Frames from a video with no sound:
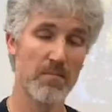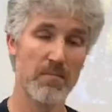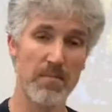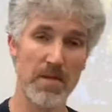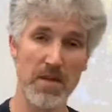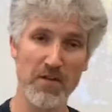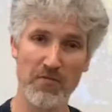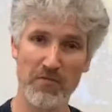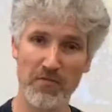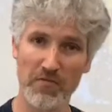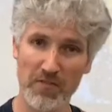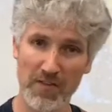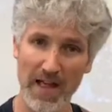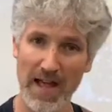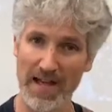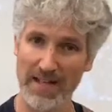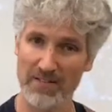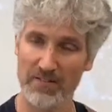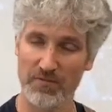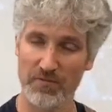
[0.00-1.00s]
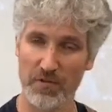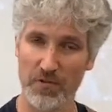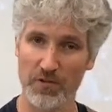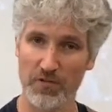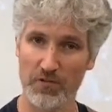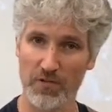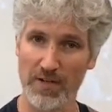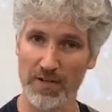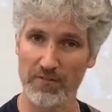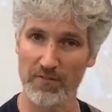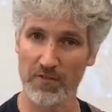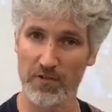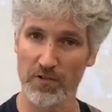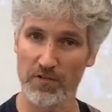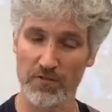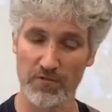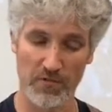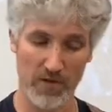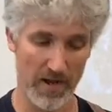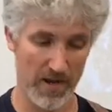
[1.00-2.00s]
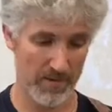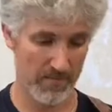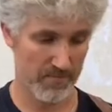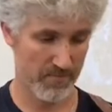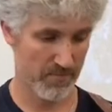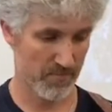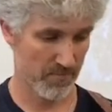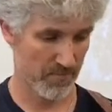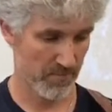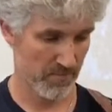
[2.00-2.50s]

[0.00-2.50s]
B flat, first string, first fret,